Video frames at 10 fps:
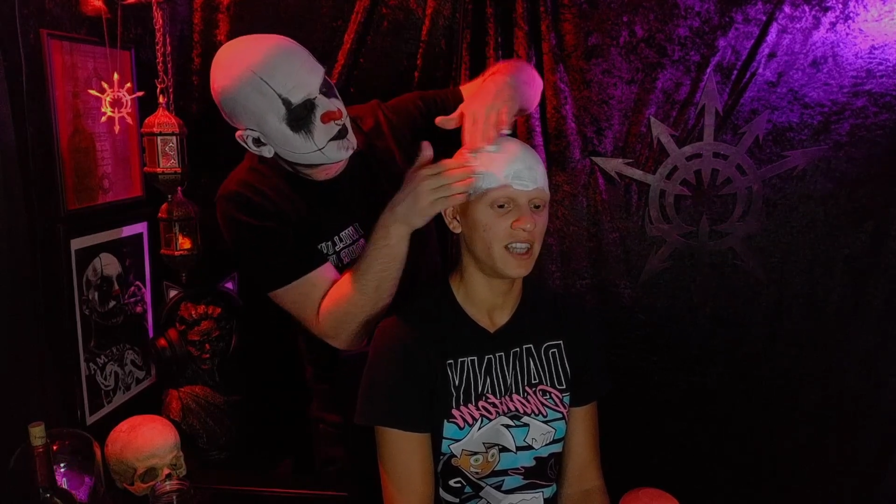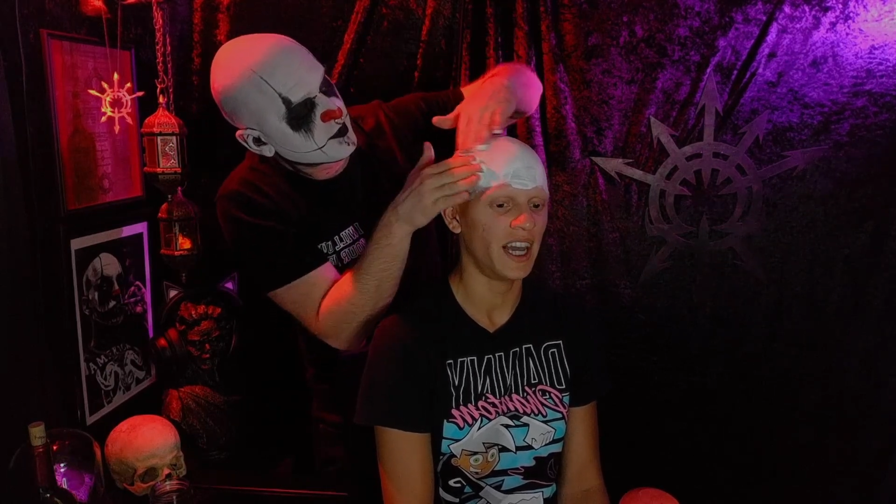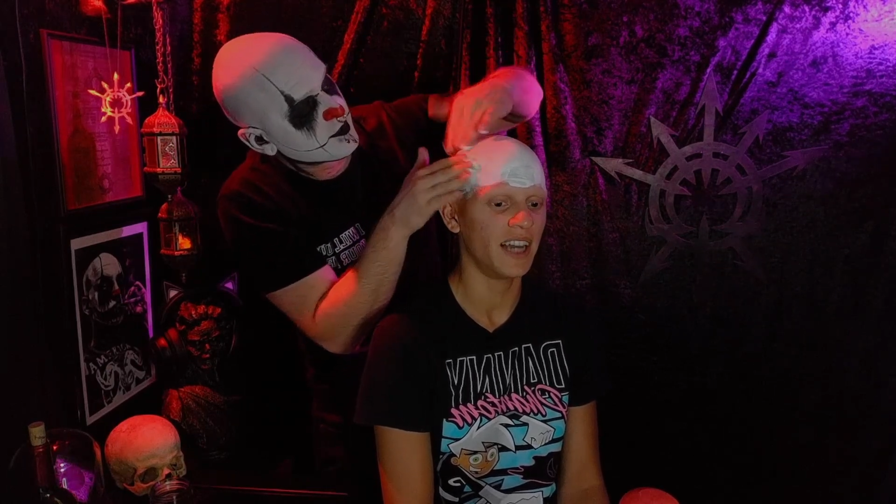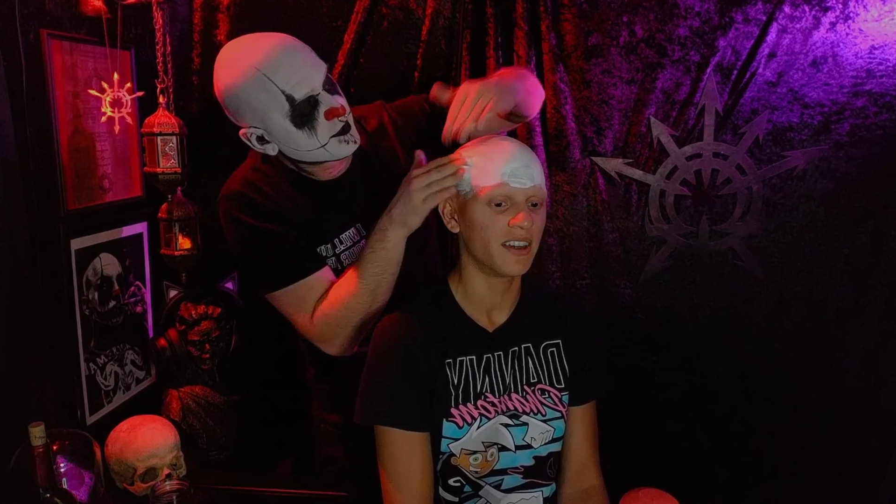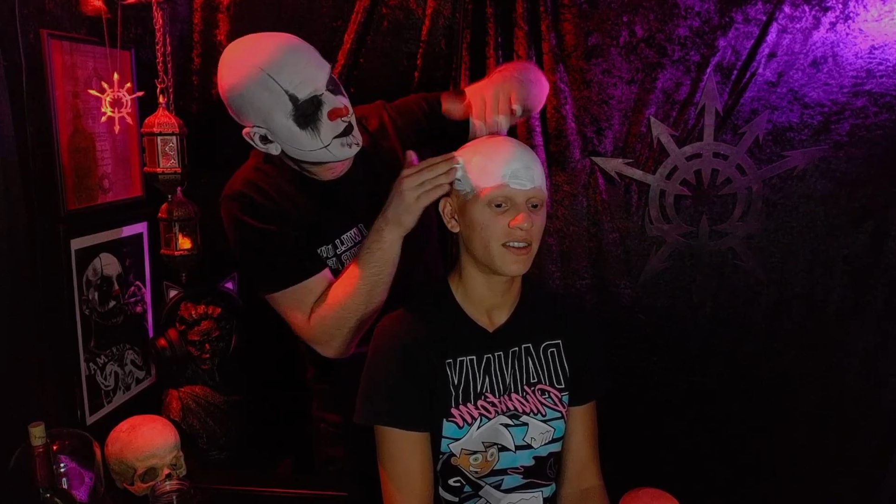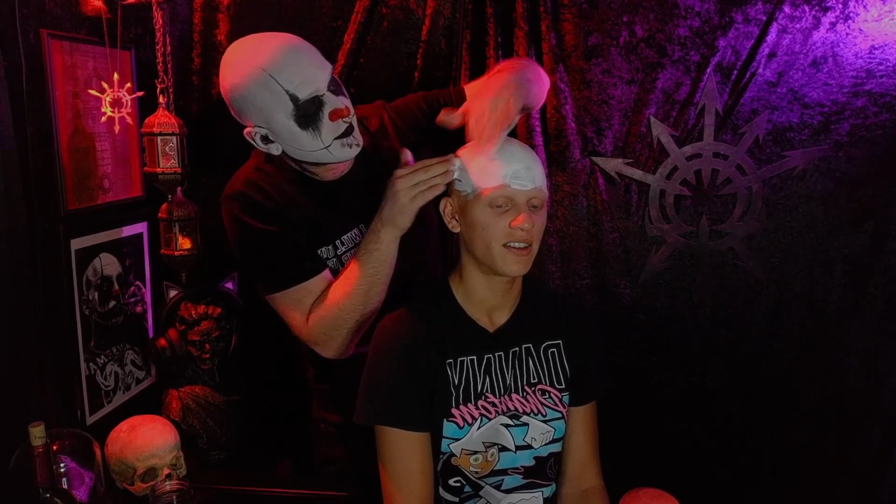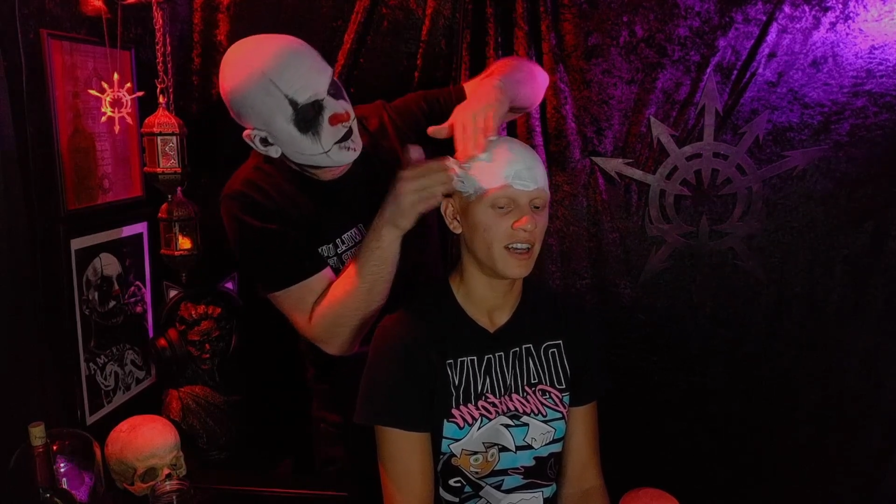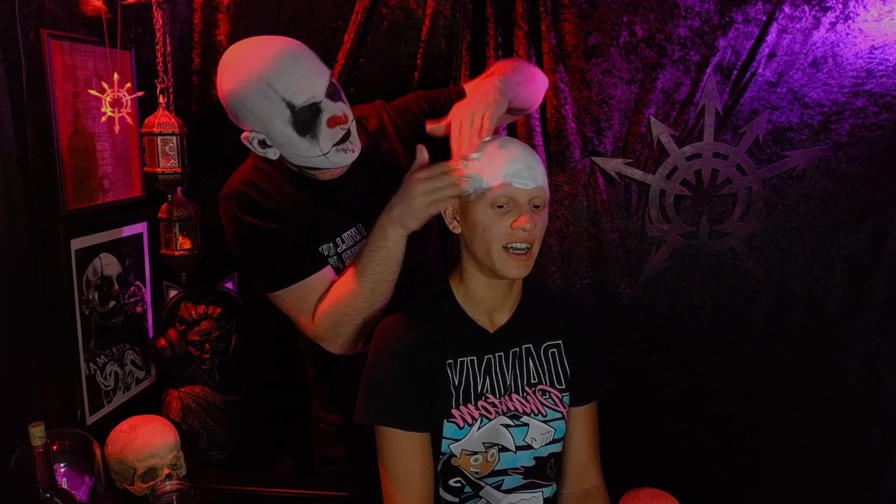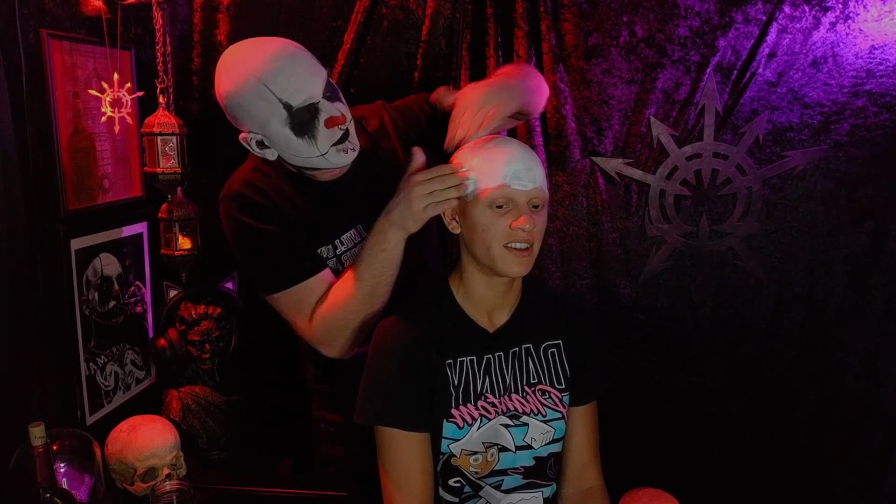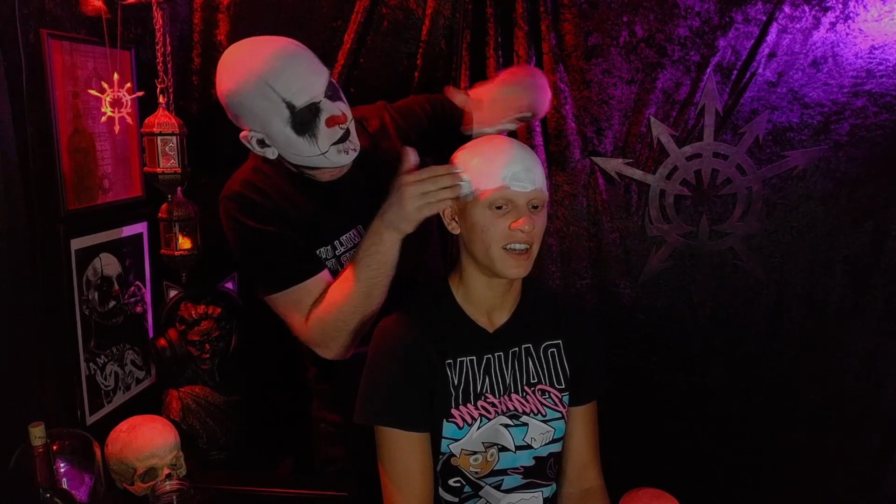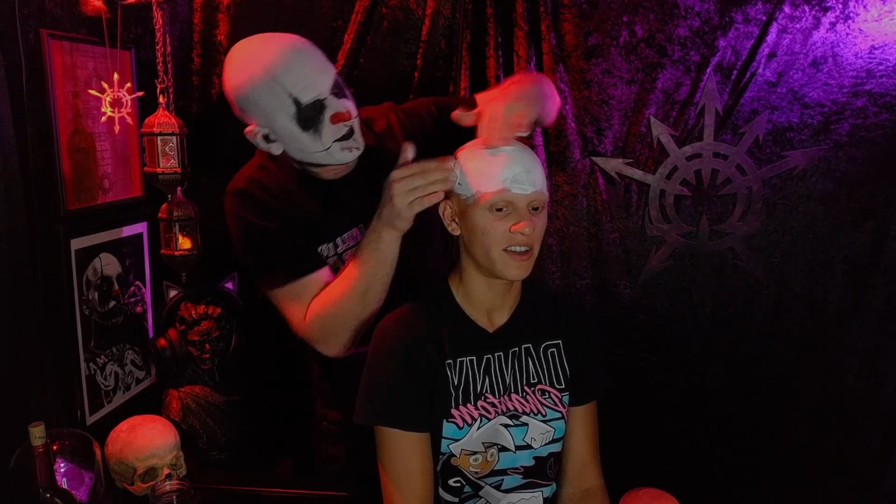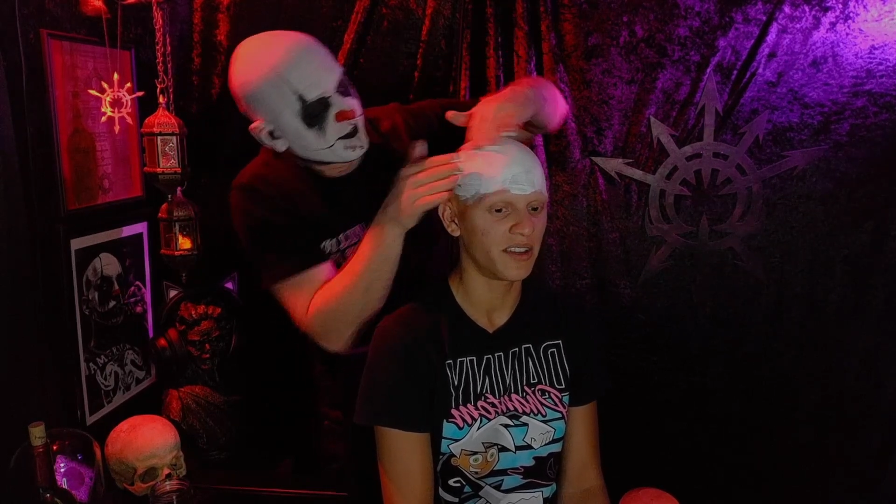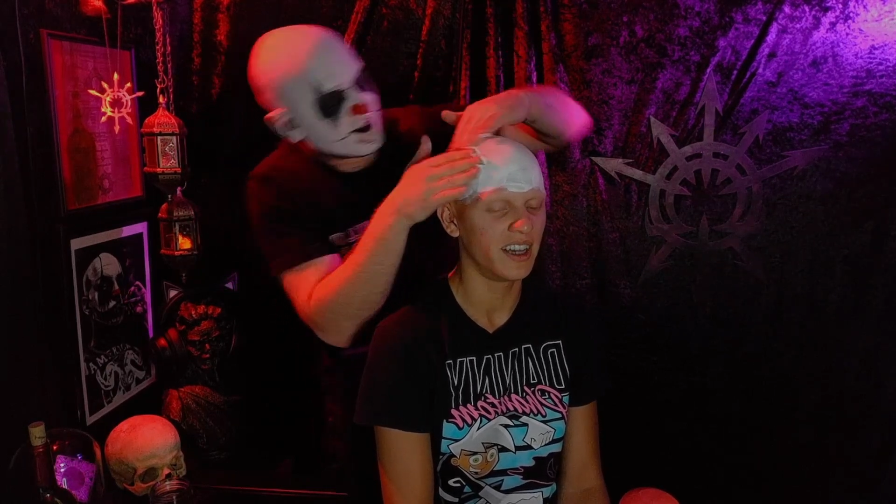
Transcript: taste? Yeah, exactly.